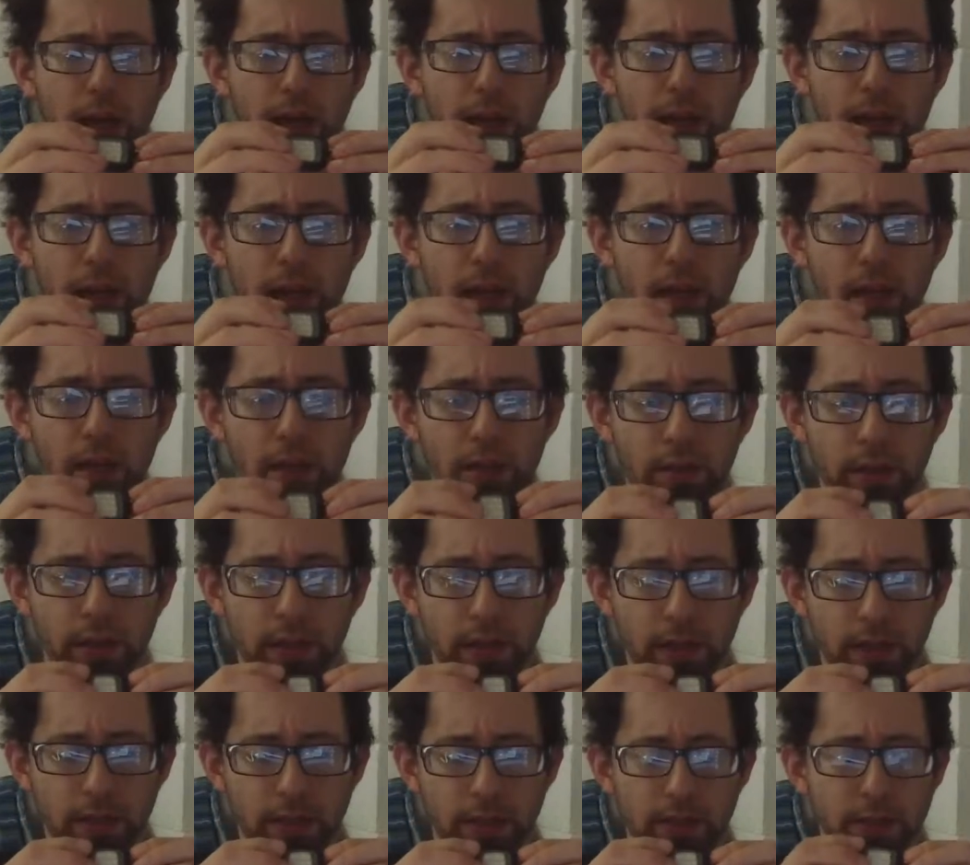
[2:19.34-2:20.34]
And
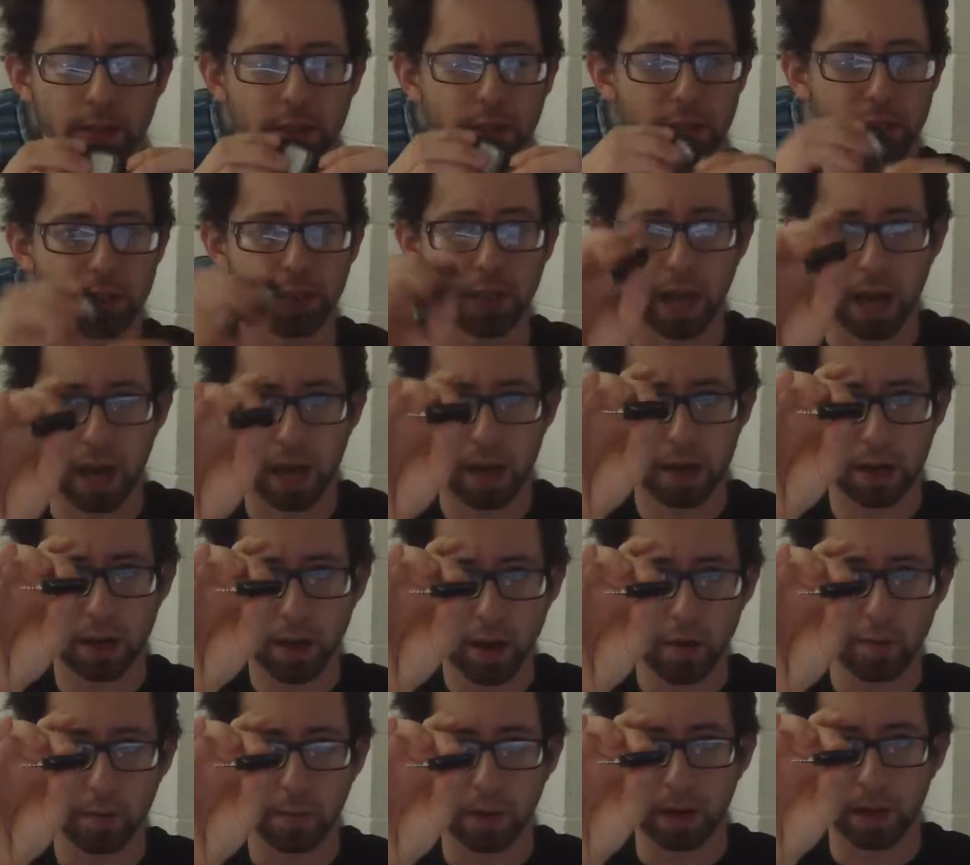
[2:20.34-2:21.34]
it's just an on and
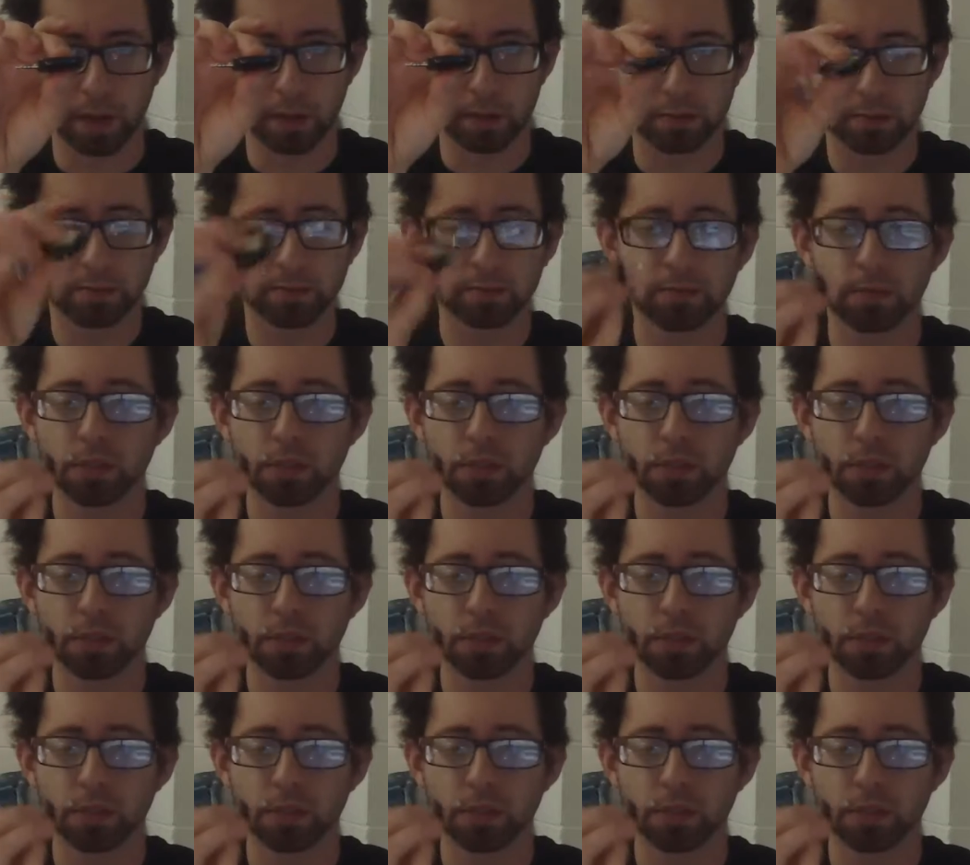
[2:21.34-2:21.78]
off button,